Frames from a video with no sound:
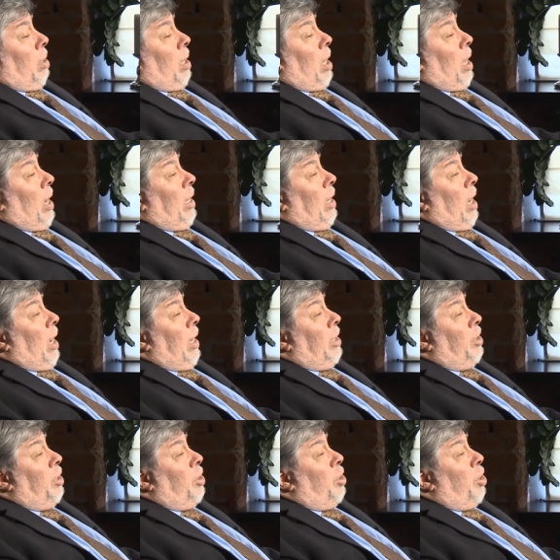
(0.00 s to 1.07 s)
I
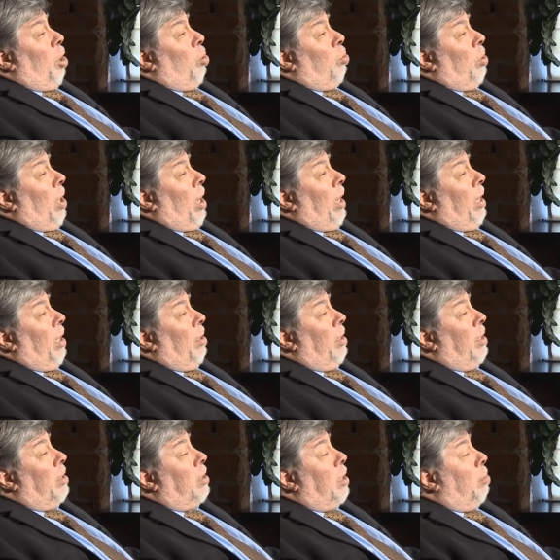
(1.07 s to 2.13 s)
don't.
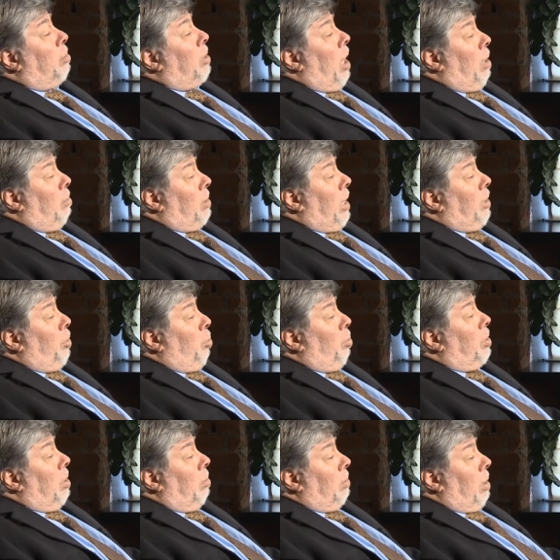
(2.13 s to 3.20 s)
Sometimes I do
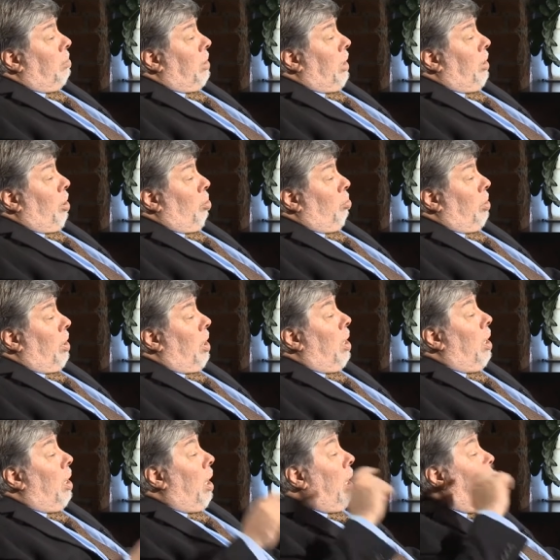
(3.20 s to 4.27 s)
and sometimes I don't.
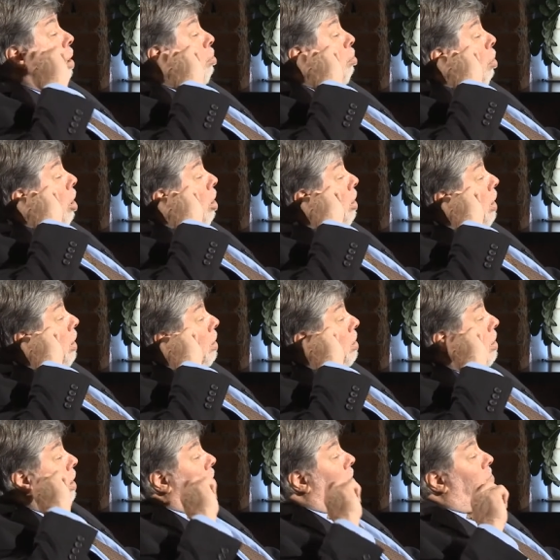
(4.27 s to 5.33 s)
Marketing and
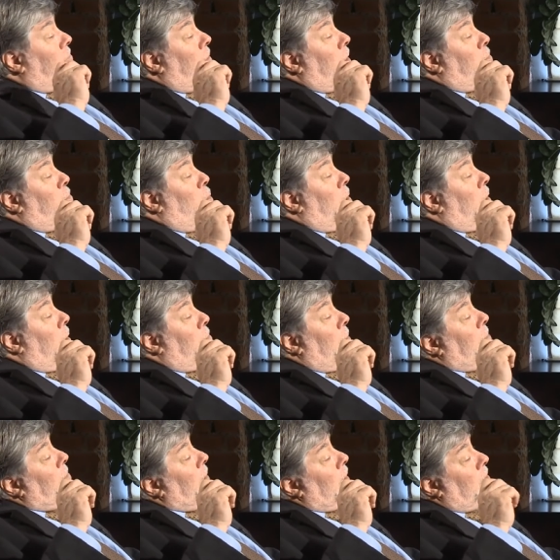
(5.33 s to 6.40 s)
sales is very important. It
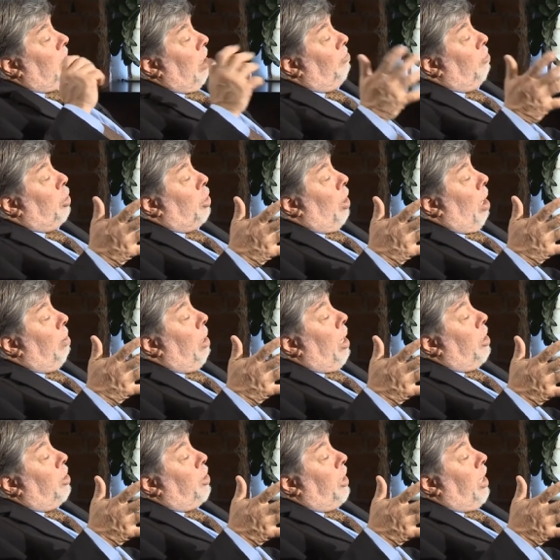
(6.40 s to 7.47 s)
might be a tougher job
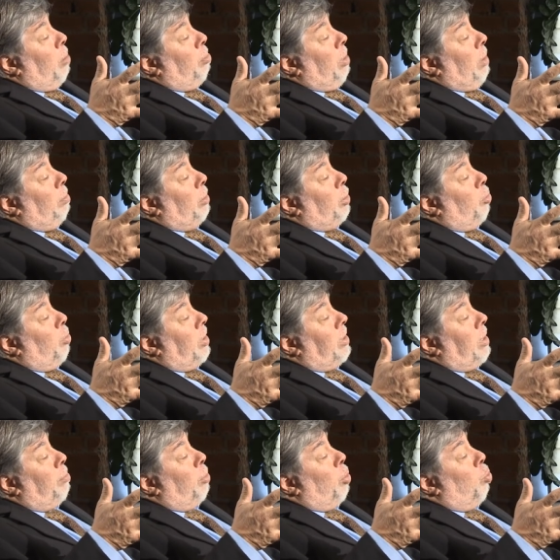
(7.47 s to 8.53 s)
to get people to
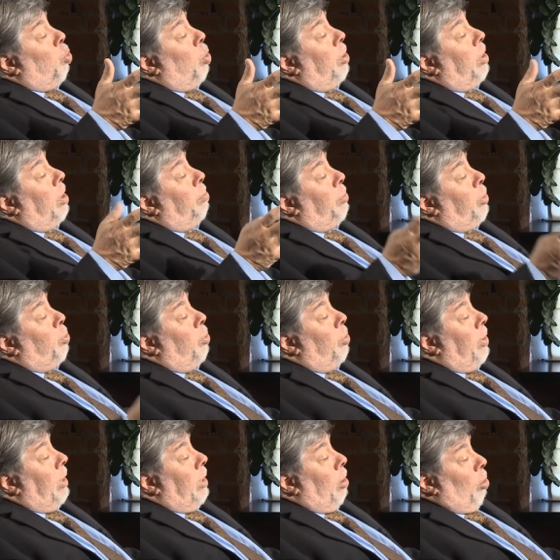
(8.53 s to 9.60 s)
accept the word
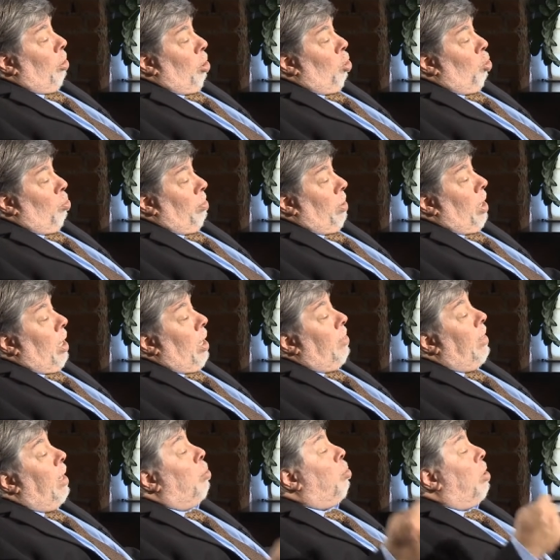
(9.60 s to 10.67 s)
computer in their home
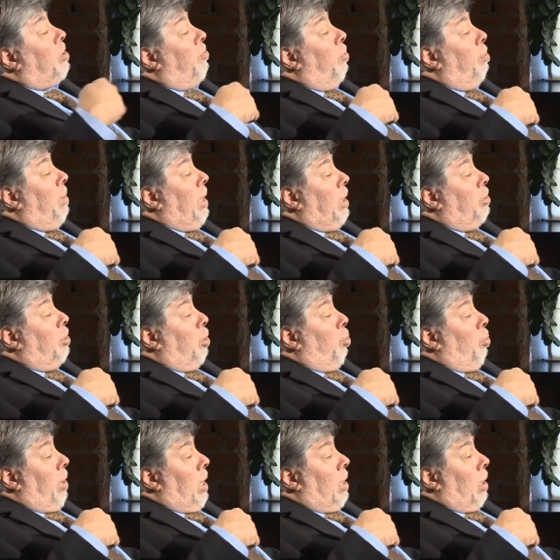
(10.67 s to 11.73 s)
than it was for me to
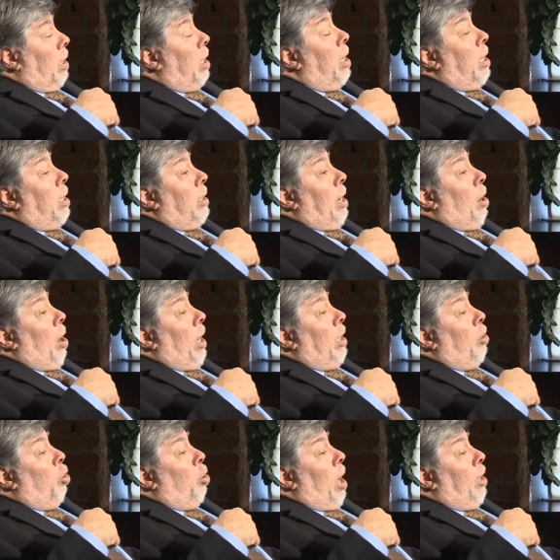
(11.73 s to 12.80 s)
create it. Now,
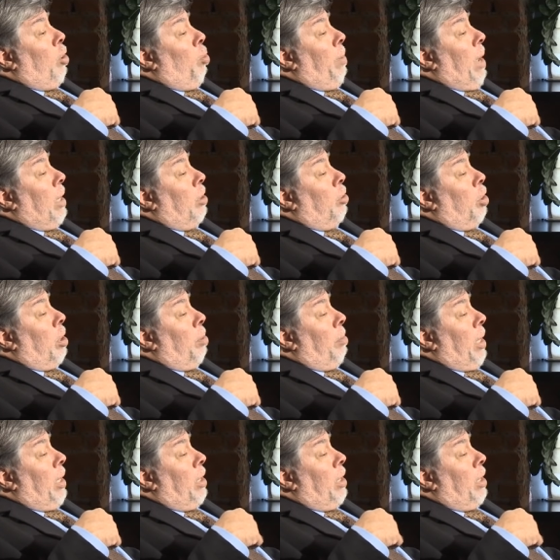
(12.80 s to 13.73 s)
I go back and look at my